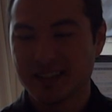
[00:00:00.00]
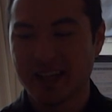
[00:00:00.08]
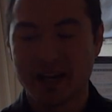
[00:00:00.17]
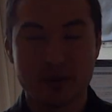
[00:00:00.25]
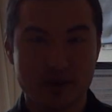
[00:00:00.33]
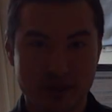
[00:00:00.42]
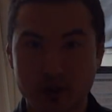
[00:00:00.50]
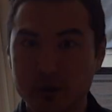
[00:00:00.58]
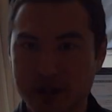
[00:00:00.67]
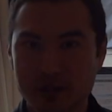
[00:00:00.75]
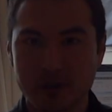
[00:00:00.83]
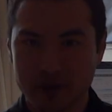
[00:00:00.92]
and I was the
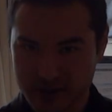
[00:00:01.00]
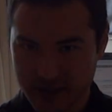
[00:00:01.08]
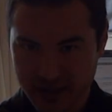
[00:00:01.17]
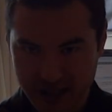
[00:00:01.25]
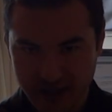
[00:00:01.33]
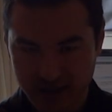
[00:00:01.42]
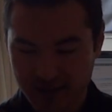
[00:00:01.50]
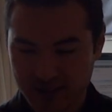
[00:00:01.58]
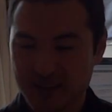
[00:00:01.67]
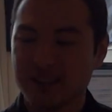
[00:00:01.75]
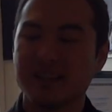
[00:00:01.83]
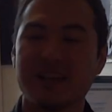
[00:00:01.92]
only person there,
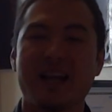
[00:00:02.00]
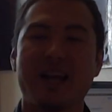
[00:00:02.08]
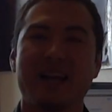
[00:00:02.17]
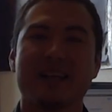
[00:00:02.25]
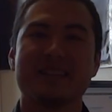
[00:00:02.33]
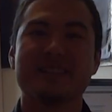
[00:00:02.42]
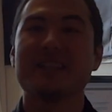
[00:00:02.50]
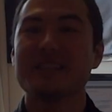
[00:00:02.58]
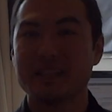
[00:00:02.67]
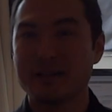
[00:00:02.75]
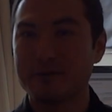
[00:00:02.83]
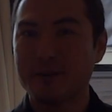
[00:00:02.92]
and he
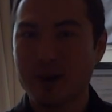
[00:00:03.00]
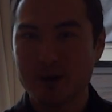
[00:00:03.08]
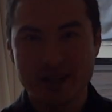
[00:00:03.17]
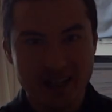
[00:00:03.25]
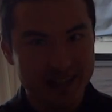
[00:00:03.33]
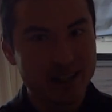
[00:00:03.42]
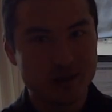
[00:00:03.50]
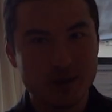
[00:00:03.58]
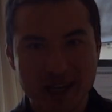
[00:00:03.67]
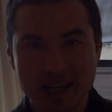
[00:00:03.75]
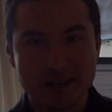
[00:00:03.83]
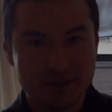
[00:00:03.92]
said phone and it's
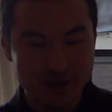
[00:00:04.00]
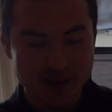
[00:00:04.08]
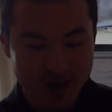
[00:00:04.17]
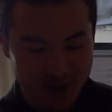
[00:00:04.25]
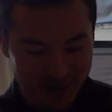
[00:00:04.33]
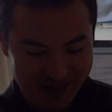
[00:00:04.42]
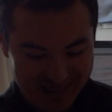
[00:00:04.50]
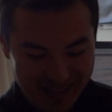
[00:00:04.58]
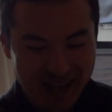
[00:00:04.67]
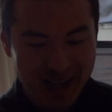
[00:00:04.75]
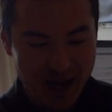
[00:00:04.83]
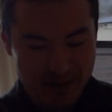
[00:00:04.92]
okay if you don't,
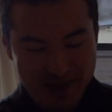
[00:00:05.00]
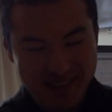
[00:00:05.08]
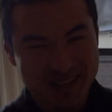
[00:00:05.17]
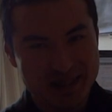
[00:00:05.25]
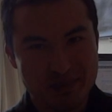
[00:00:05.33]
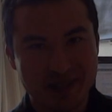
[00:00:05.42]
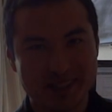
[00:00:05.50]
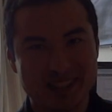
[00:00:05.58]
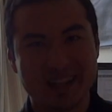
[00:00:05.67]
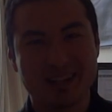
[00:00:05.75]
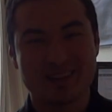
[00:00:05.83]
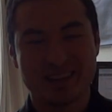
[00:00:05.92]
I basically pieced
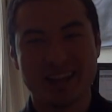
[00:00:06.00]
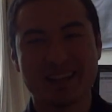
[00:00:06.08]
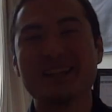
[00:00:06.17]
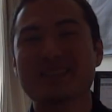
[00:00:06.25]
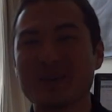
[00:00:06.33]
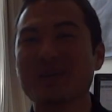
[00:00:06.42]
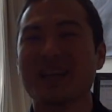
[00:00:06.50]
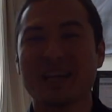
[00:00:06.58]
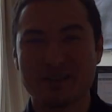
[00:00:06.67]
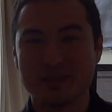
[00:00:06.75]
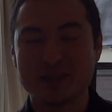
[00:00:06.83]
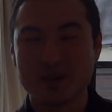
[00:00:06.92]
together that it's
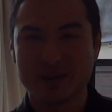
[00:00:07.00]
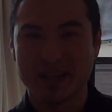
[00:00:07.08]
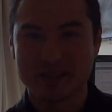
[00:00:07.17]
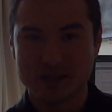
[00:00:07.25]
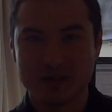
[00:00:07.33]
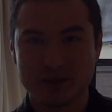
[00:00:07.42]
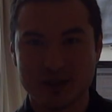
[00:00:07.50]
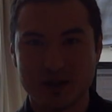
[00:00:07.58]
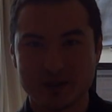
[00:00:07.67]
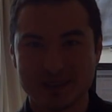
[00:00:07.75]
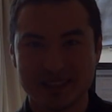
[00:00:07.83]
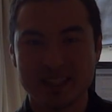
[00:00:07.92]
okay if you don't answer the
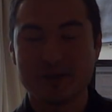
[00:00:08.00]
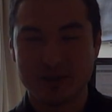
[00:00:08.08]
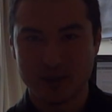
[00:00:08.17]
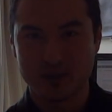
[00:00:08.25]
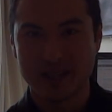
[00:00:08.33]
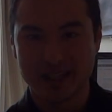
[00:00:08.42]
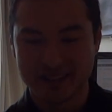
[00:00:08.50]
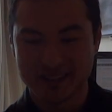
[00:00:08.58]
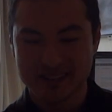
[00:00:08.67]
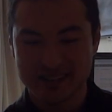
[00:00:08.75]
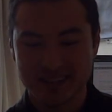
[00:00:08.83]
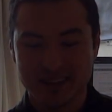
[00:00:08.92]
phone, if it
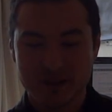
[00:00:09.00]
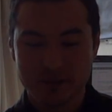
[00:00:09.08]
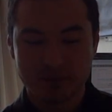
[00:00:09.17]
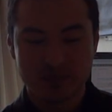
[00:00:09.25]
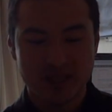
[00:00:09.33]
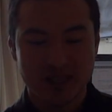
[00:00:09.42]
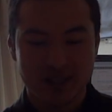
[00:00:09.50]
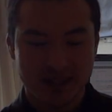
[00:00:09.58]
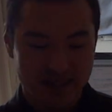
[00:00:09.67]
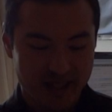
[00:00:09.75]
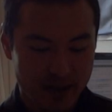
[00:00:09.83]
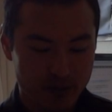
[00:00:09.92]
rings.
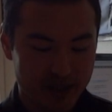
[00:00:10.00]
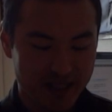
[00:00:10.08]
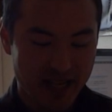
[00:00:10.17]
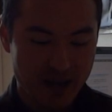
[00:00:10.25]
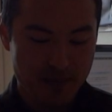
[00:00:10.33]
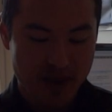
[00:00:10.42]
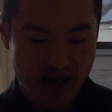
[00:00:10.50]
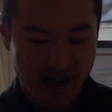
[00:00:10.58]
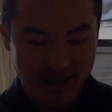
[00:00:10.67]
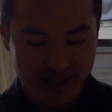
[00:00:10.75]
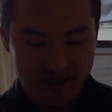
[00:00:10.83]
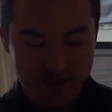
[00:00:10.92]
And when he came
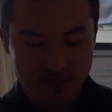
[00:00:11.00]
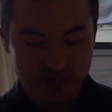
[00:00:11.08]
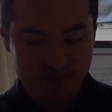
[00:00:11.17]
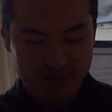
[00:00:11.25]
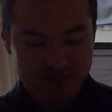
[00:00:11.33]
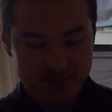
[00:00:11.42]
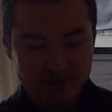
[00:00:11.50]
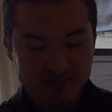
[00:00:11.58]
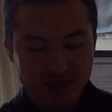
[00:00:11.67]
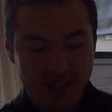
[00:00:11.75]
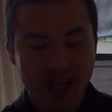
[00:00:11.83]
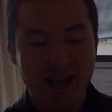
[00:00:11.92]
back,
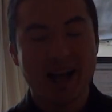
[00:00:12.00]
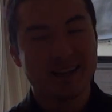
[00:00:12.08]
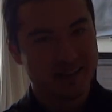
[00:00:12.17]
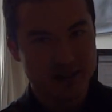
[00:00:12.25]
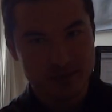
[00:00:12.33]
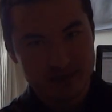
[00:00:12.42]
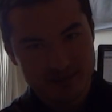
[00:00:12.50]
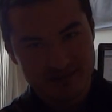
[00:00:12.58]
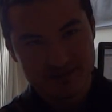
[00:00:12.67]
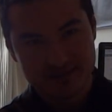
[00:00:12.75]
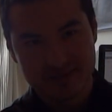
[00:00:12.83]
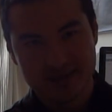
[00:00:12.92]
I asked him
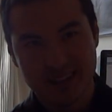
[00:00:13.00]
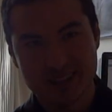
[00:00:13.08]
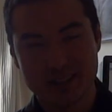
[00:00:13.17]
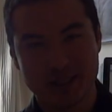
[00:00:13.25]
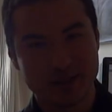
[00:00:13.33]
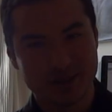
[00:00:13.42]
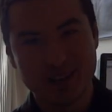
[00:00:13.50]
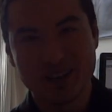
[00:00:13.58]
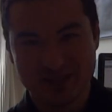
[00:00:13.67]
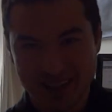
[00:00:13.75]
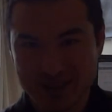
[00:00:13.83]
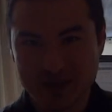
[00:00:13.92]
to
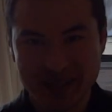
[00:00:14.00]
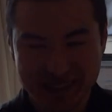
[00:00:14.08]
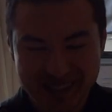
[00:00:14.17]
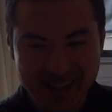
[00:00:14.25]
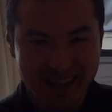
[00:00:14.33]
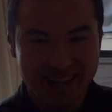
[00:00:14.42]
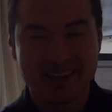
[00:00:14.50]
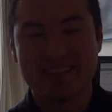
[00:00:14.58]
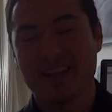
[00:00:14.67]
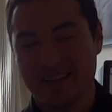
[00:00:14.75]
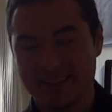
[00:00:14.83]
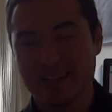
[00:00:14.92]
confirm that's what he said,
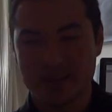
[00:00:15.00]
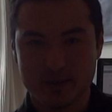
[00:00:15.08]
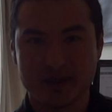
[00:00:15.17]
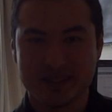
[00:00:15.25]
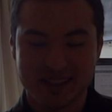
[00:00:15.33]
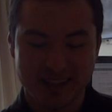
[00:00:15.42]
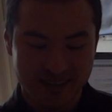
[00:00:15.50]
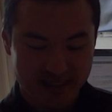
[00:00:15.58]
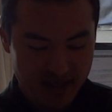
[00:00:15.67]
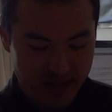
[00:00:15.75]
and that's what he said.